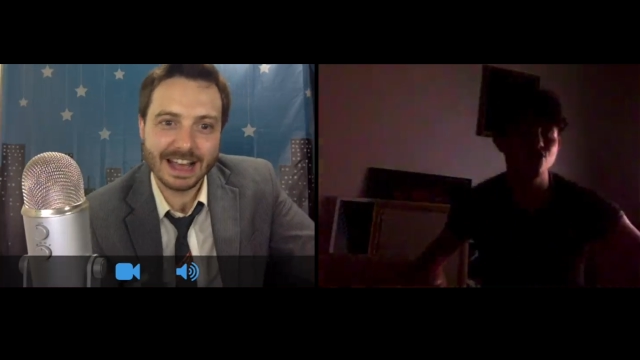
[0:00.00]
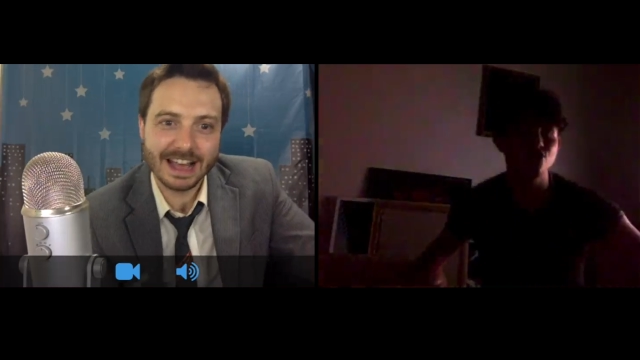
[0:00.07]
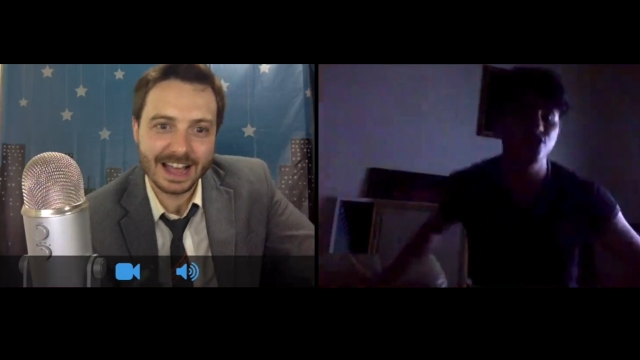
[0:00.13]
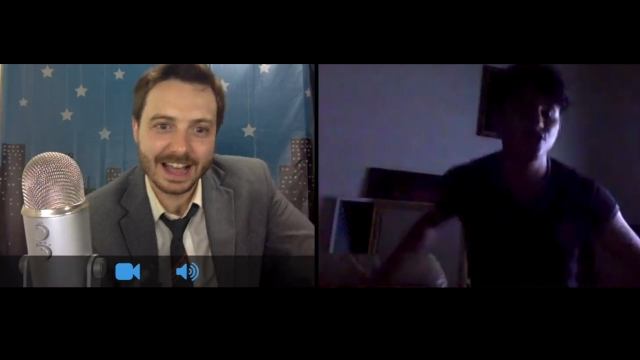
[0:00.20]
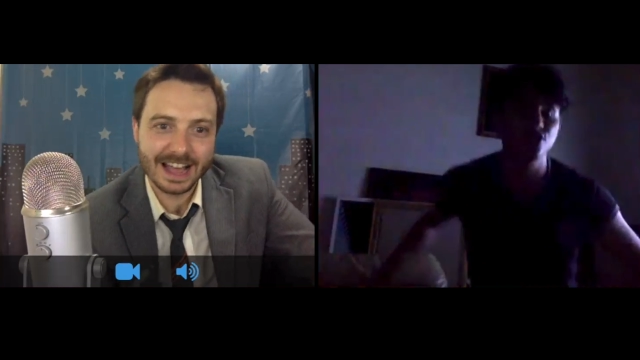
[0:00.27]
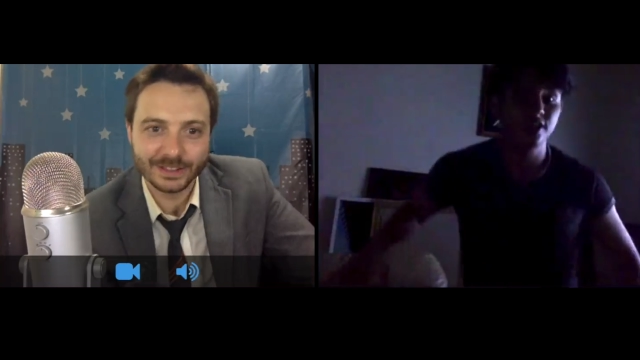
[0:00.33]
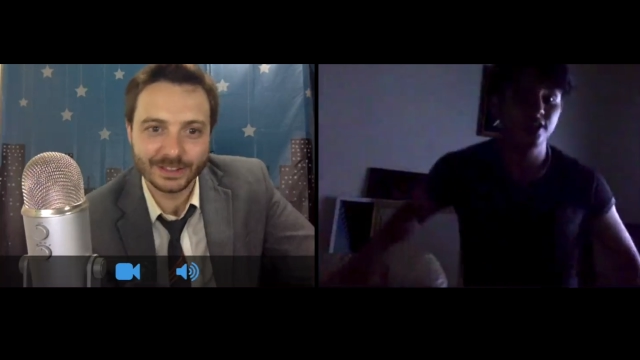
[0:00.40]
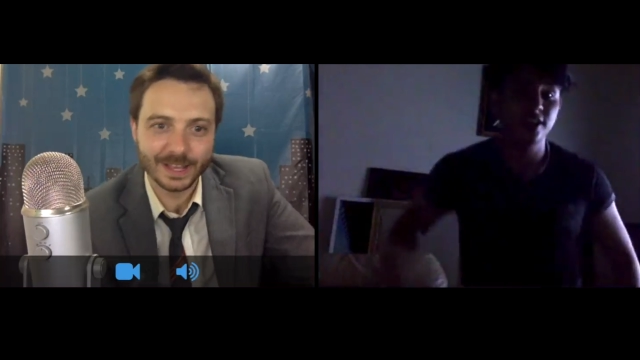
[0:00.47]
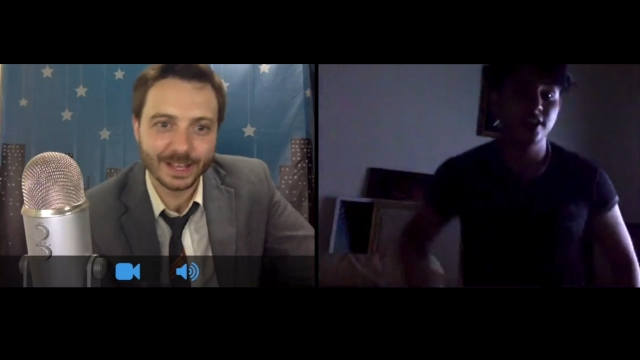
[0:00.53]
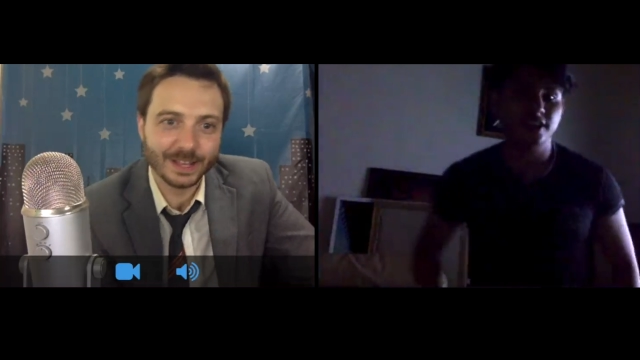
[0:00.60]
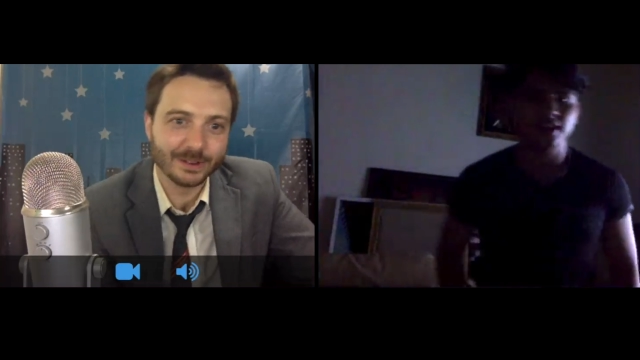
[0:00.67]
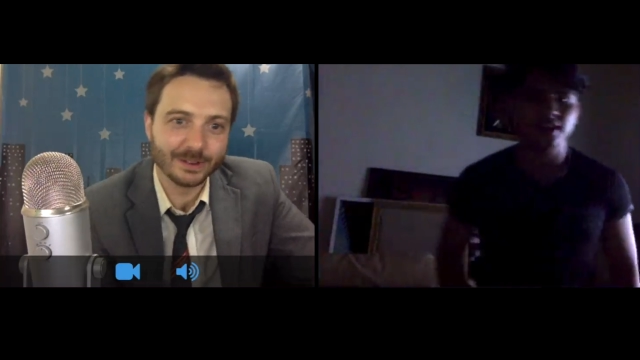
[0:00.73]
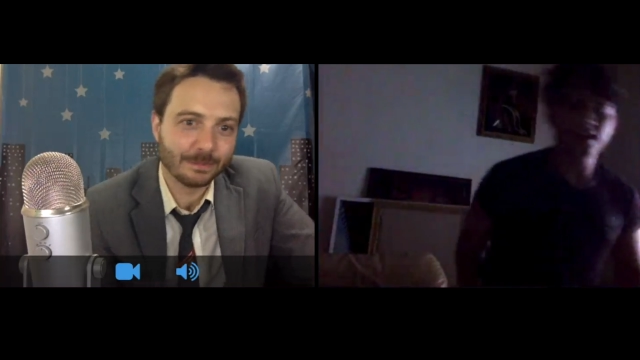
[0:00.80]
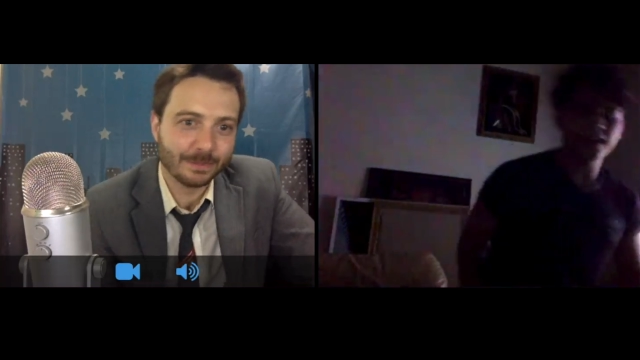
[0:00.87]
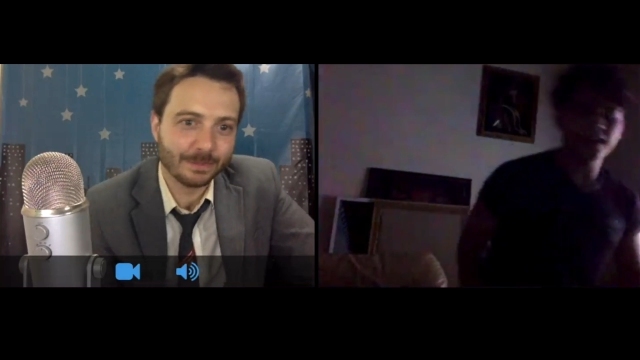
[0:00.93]
ah, you think
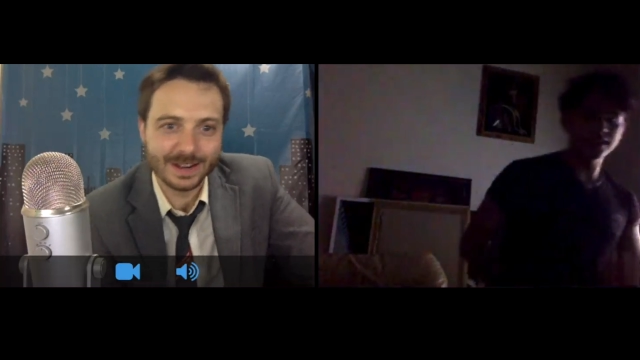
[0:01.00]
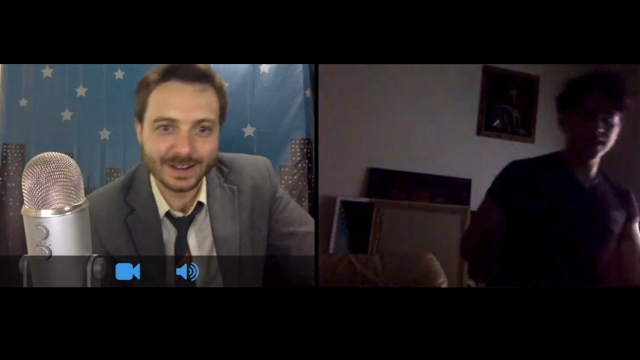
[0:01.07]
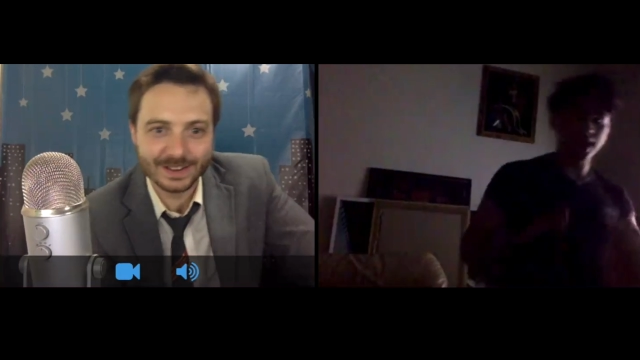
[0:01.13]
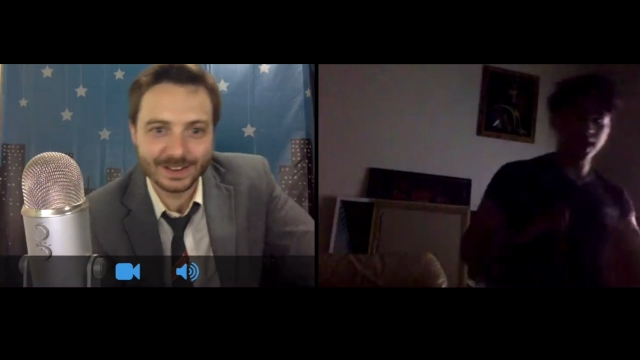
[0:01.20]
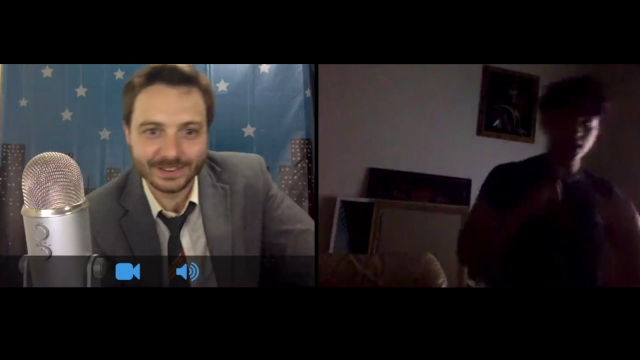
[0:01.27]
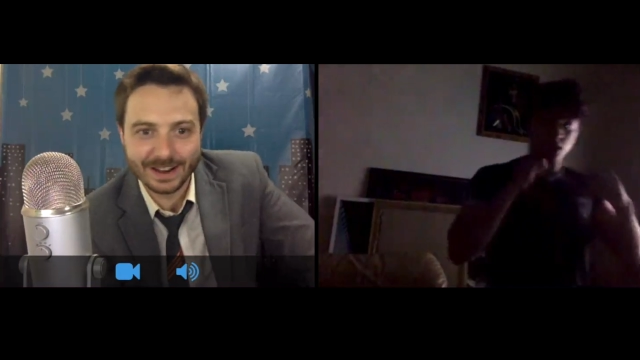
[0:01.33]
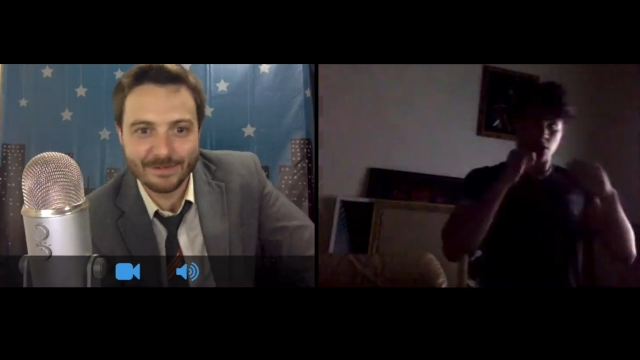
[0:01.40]
you can punch?